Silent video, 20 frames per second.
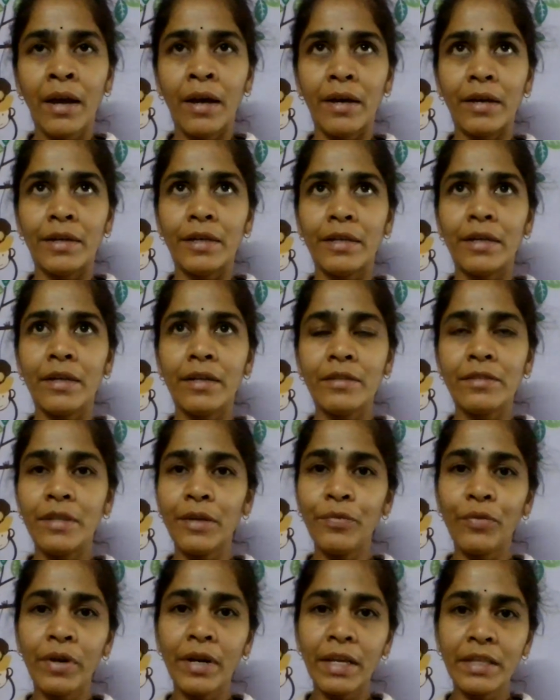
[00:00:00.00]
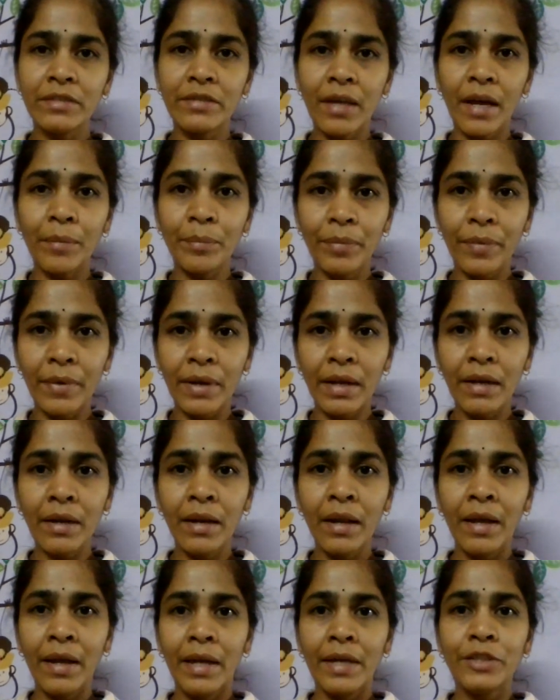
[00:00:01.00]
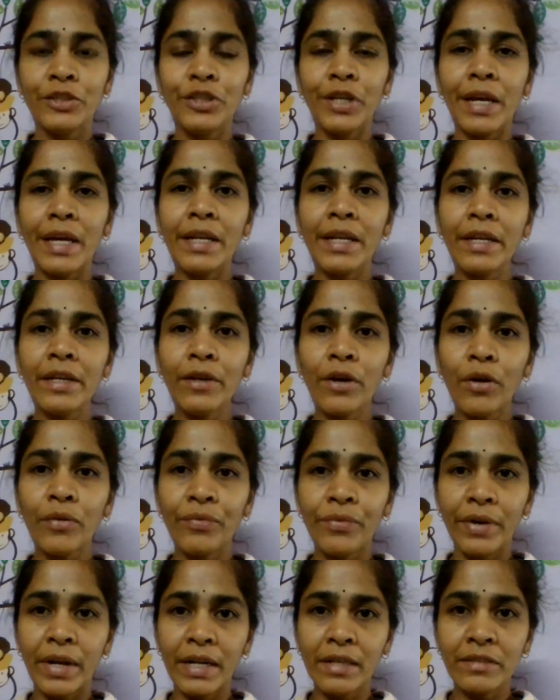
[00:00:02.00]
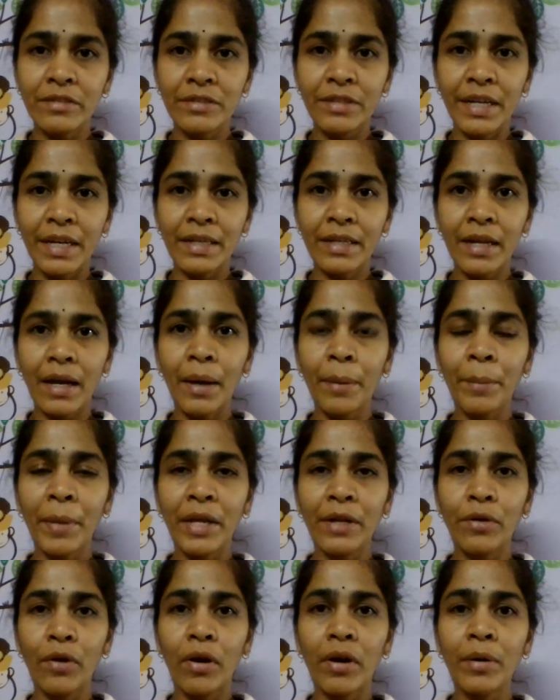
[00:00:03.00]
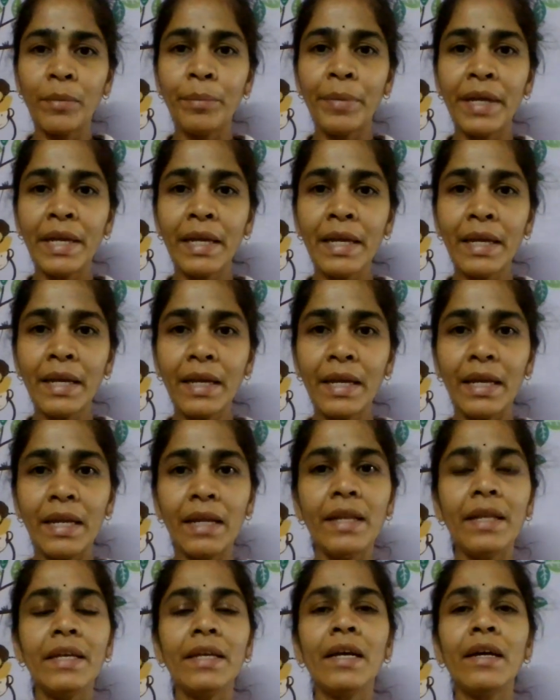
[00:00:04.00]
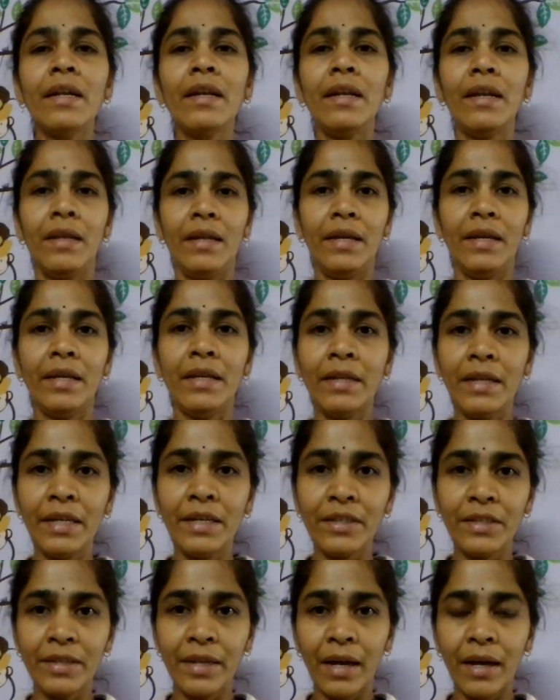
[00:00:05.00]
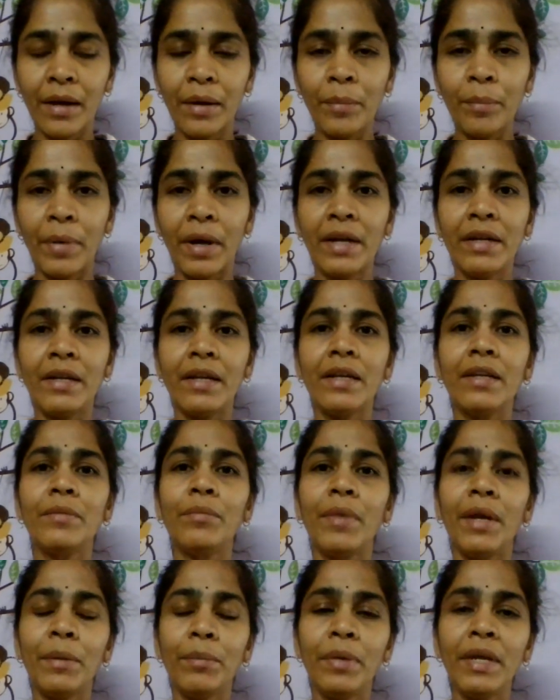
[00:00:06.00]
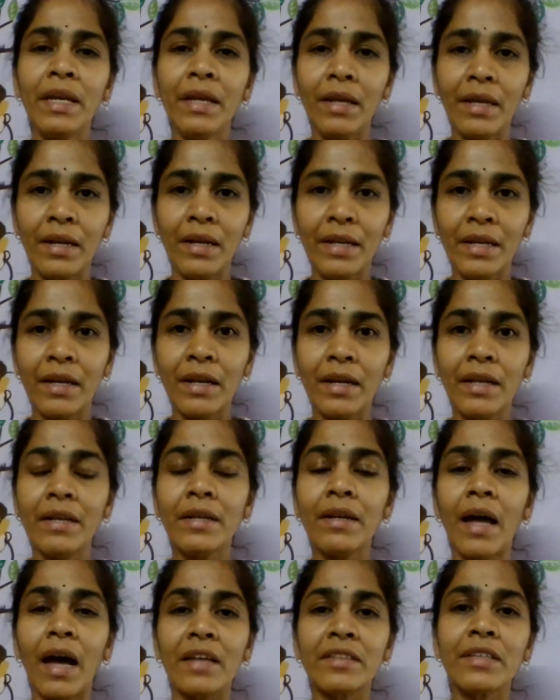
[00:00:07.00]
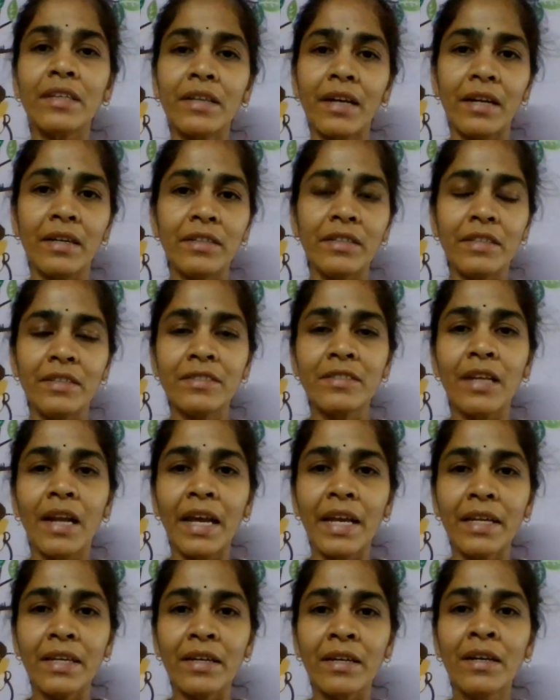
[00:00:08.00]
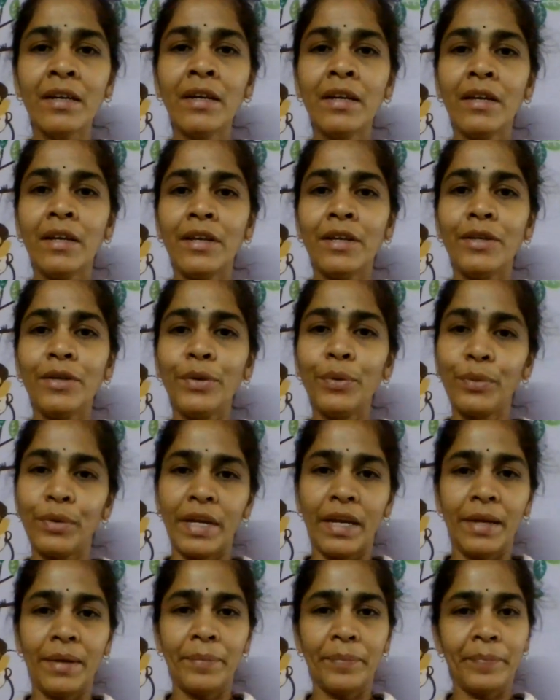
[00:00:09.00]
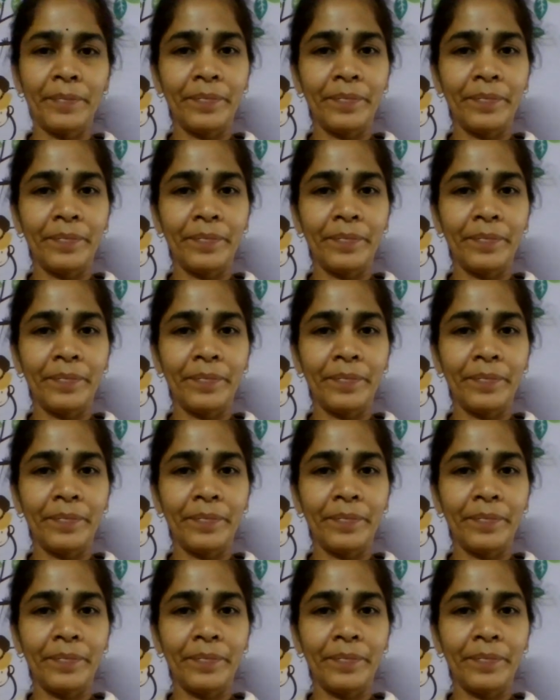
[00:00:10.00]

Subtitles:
Say, for example, sharing your friend's data may not be illegal in India, but it may be illegal in other countries like UK.